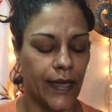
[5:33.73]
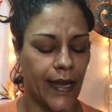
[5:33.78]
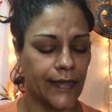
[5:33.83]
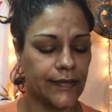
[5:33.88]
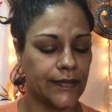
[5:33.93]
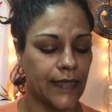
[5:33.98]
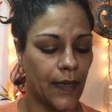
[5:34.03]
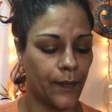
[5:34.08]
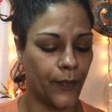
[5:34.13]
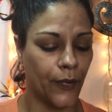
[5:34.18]

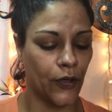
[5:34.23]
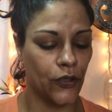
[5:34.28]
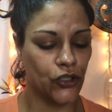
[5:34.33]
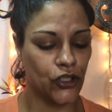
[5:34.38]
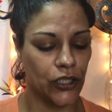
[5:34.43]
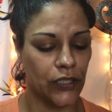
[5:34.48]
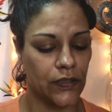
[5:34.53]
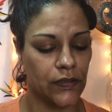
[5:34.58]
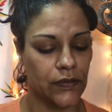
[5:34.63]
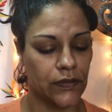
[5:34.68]
Next, I
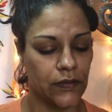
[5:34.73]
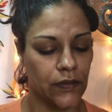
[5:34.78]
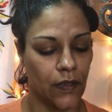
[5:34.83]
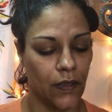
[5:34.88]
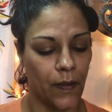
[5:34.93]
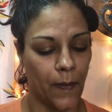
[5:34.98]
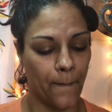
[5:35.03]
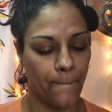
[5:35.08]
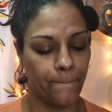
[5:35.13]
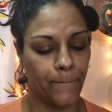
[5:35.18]
purchased
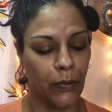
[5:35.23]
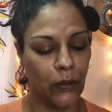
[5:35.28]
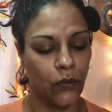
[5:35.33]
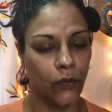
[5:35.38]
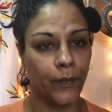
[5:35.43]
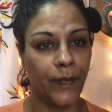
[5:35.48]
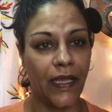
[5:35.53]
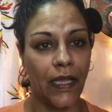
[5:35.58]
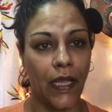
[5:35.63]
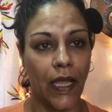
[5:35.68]

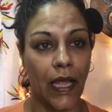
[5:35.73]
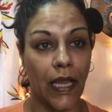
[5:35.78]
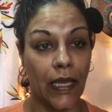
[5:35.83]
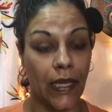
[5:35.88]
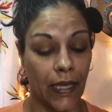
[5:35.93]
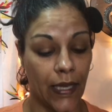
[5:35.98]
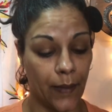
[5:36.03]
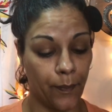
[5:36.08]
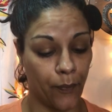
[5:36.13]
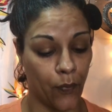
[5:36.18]
Blooming
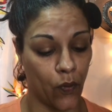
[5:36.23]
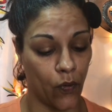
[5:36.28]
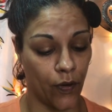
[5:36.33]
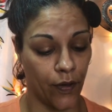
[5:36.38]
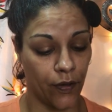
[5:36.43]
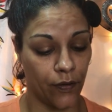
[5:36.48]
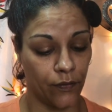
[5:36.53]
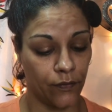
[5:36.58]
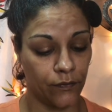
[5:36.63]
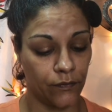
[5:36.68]
Lip
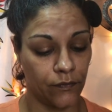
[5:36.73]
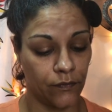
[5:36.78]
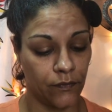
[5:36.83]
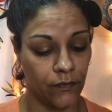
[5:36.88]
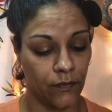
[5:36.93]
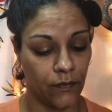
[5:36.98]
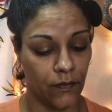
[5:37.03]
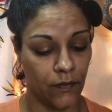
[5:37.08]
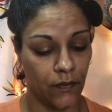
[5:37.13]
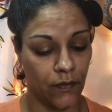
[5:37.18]
Oil,
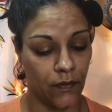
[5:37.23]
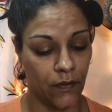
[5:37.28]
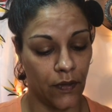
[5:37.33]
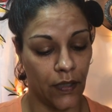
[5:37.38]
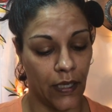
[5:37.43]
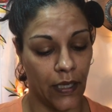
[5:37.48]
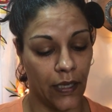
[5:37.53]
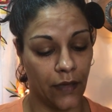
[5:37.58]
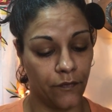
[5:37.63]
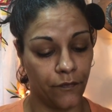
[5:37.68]

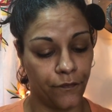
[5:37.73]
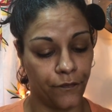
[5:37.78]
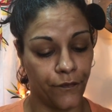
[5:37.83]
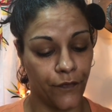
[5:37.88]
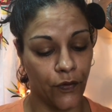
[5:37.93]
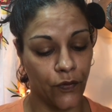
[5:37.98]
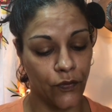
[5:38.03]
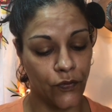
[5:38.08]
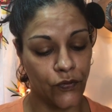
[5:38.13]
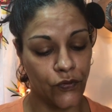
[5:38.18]

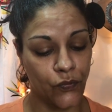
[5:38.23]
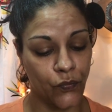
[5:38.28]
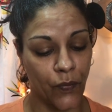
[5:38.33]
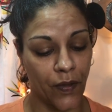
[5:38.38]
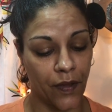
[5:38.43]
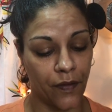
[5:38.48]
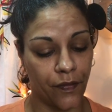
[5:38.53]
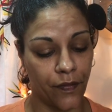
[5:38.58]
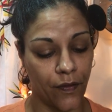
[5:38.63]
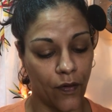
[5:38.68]
infused
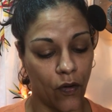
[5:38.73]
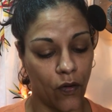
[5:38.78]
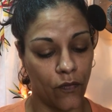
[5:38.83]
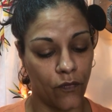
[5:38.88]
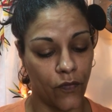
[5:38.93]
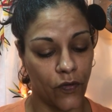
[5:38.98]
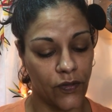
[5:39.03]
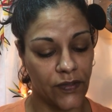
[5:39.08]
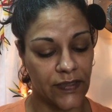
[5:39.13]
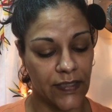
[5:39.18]
with
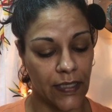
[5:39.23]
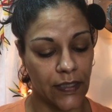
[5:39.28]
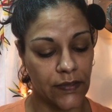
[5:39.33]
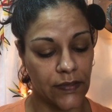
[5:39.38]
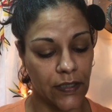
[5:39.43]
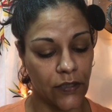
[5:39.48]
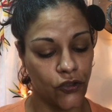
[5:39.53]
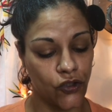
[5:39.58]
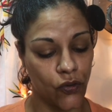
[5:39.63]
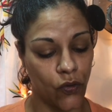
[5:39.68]
over 10
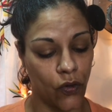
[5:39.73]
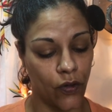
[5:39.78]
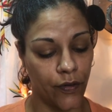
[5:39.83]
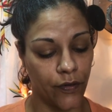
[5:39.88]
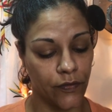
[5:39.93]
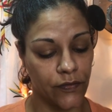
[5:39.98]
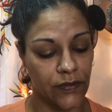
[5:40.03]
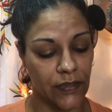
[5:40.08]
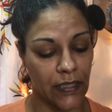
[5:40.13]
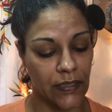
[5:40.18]
essential
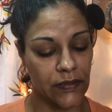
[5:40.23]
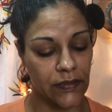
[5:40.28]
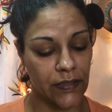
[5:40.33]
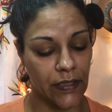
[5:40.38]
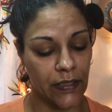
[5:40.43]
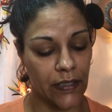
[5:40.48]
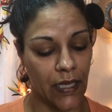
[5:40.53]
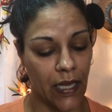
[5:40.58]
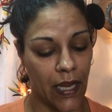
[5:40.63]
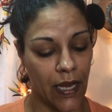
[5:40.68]
oils,
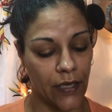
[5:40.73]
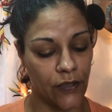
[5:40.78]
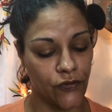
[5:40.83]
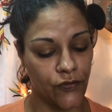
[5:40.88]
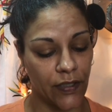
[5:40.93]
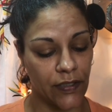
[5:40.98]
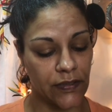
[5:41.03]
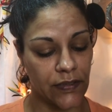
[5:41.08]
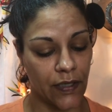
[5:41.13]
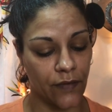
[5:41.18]
instantly
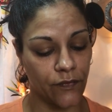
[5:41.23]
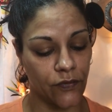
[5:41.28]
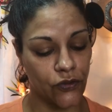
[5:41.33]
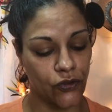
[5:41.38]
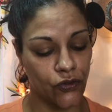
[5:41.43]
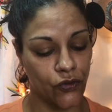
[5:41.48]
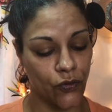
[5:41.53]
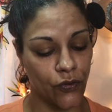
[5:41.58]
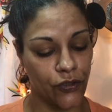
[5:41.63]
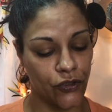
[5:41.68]
hydrates and
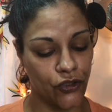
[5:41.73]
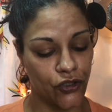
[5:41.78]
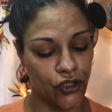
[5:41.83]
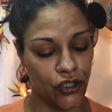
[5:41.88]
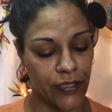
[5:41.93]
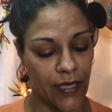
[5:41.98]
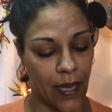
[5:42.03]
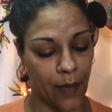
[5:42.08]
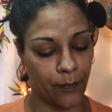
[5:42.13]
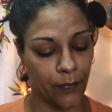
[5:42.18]
restores
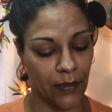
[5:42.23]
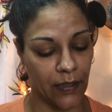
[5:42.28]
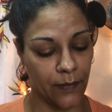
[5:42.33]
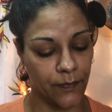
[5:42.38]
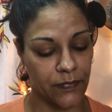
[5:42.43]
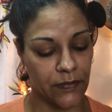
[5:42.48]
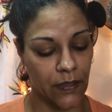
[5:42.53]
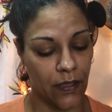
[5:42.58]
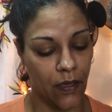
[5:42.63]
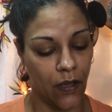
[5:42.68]
tapped
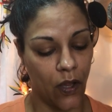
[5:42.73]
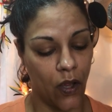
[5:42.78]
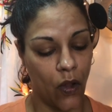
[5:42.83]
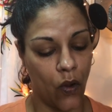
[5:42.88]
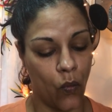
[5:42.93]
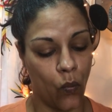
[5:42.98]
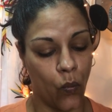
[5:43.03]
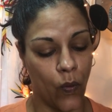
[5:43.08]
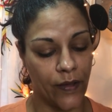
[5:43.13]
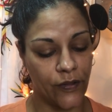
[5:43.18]
lips.
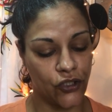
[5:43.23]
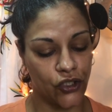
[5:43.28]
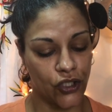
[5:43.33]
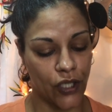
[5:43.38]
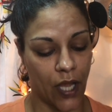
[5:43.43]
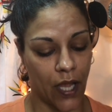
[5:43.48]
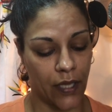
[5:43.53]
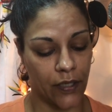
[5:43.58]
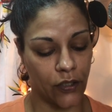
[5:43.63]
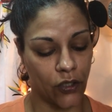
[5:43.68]
Wet
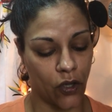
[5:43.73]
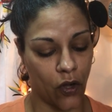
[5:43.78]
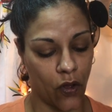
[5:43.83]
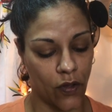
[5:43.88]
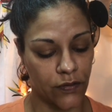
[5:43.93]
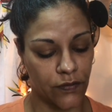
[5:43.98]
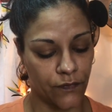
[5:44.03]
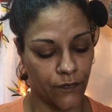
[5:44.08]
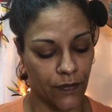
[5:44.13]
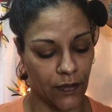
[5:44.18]
shine
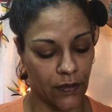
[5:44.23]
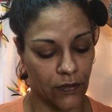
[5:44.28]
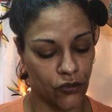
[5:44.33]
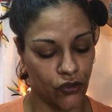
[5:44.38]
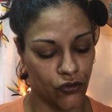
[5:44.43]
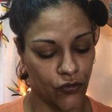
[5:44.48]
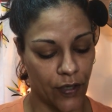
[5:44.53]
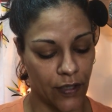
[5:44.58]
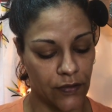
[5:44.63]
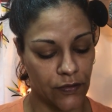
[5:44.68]
gloss
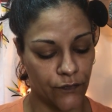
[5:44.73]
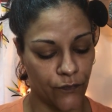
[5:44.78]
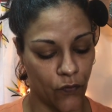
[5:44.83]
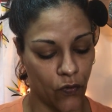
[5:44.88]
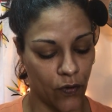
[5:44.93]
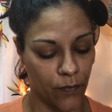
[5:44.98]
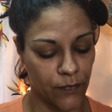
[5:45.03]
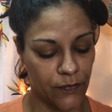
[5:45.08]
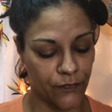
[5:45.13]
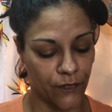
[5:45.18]
finish
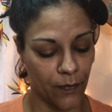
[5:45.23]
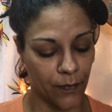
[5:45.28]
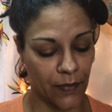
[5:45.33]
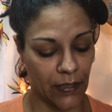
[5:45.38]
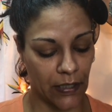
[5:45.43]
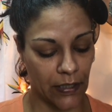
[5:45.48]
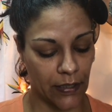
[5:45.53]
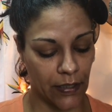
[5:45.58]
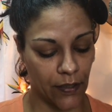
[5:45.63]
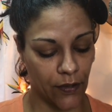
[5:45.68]
transforms from
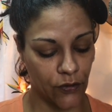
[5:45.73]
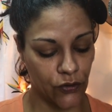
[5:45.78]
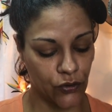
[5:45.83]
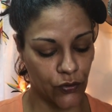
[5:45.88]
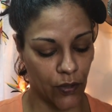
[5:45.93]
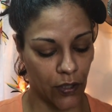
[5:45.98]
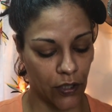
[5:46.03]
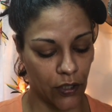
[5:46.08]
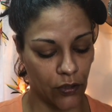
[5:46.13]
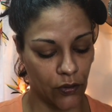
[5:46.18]
clear
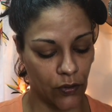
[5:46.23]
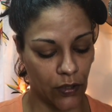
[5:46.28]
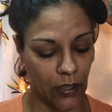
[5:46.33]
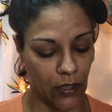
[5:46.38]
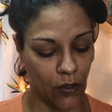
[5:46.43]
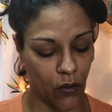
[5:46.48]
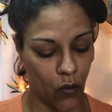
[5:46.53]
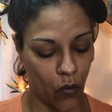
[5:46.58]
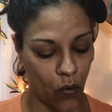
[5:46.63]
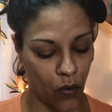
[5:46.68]
to a
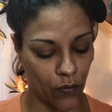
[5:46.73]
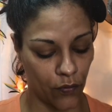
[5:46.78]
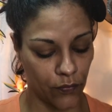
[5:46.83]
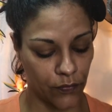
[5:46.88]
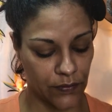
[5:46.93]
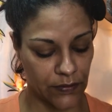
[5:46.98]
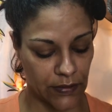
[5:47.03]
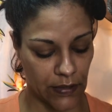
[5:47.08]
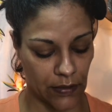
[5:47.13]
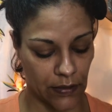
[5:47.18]
unique
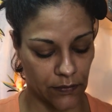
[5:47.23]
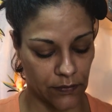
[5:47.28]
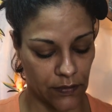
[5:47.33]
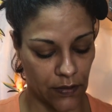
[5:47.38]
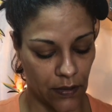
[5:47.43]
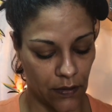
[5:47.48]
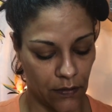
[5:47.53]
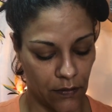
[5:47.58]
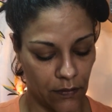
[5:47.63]
coral tint.